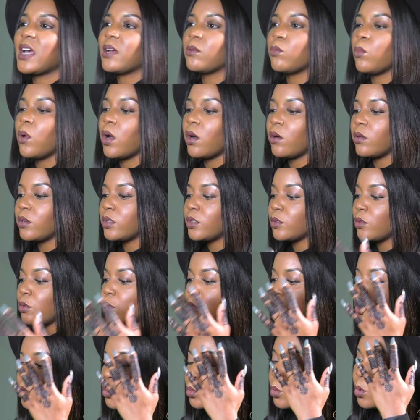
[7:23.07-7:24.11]
world,
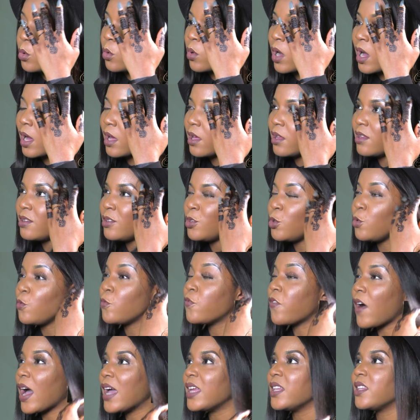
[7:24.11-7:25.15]
you will you
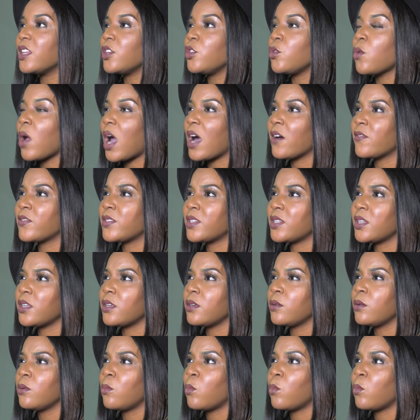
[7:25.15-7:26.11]
find that you have to.